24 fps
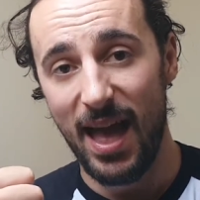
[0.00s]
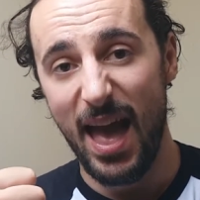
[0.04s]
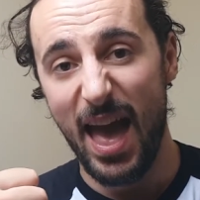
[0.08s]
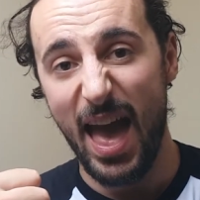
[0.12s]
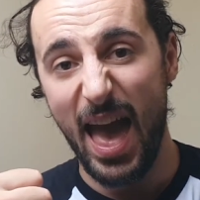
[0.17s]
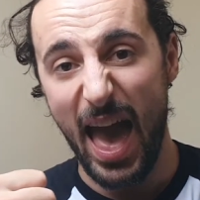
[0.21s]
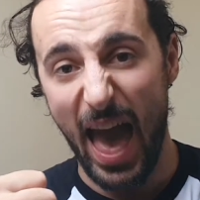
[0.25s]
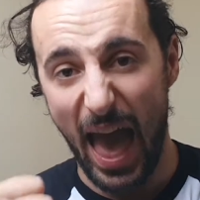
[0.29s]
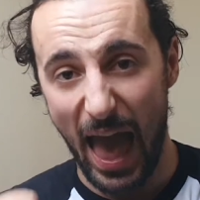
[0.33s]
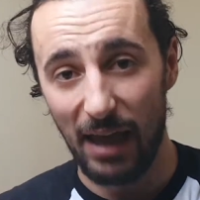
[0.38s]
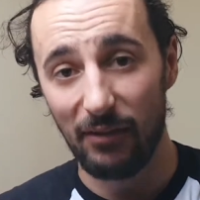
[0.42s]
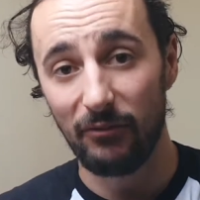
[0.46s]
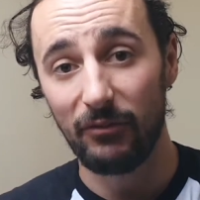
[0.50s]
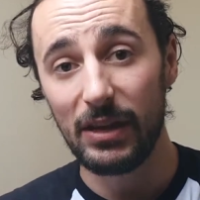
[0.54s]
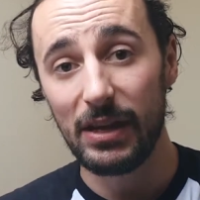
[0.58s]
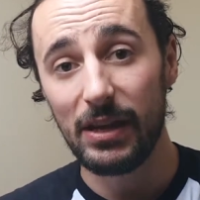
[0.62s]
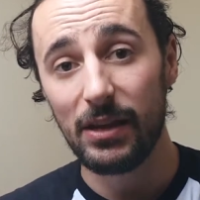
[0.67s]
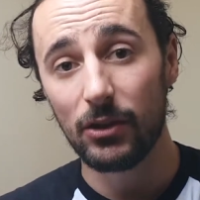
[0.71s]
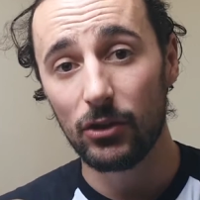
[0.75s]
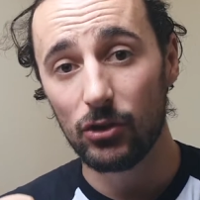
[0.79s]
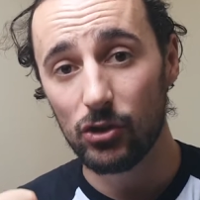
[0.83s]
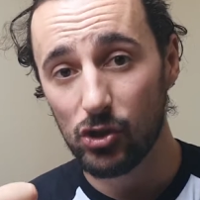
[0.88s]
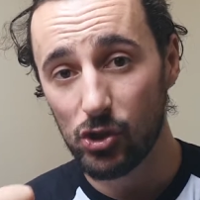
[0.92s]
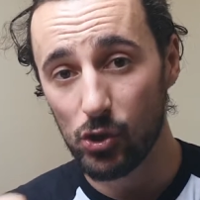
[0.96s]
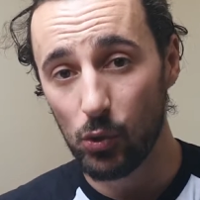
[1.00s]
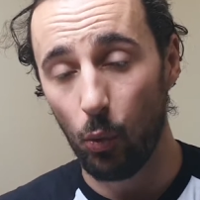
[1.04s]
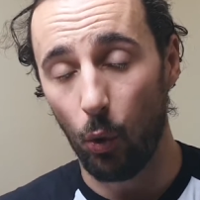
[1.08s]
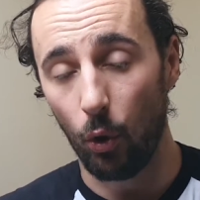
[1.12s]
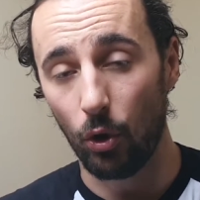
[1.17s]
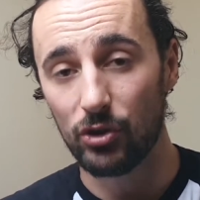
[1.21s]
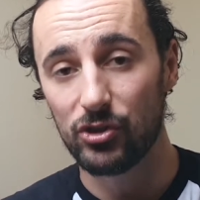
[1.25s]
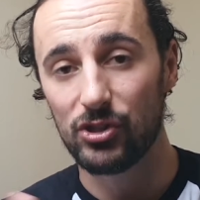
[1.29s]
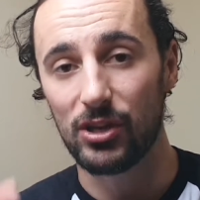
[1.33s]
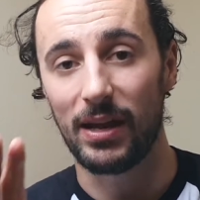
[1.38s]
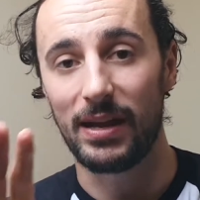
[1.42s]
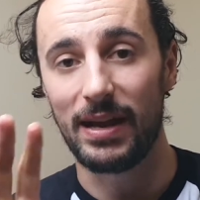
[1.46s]
heavy
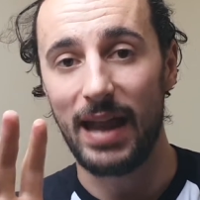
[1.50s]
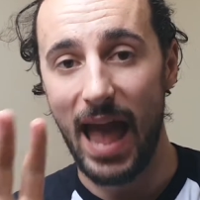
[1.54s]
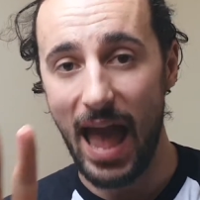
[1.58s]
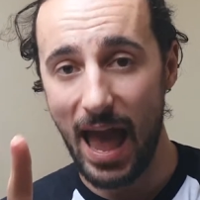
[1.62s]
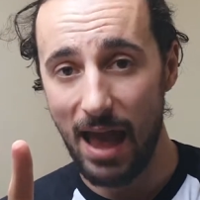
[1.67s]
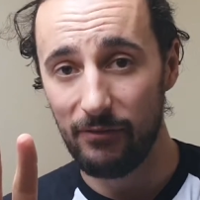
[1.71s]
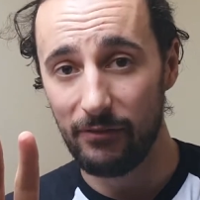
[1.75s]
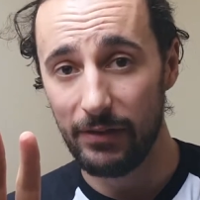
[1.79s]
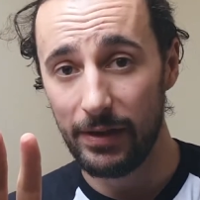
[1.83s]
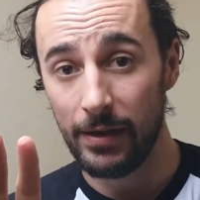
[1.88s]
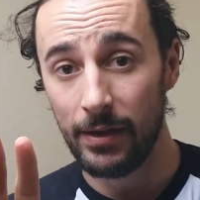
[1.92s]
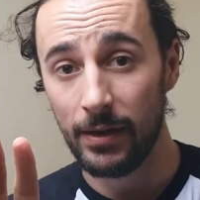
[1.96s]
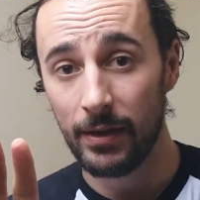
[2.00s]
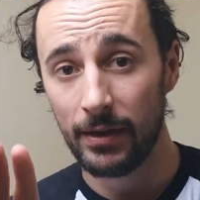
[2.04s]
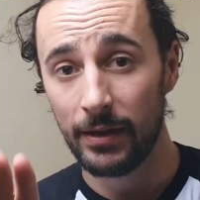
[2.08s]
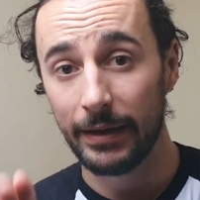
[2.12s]
squats, and heavy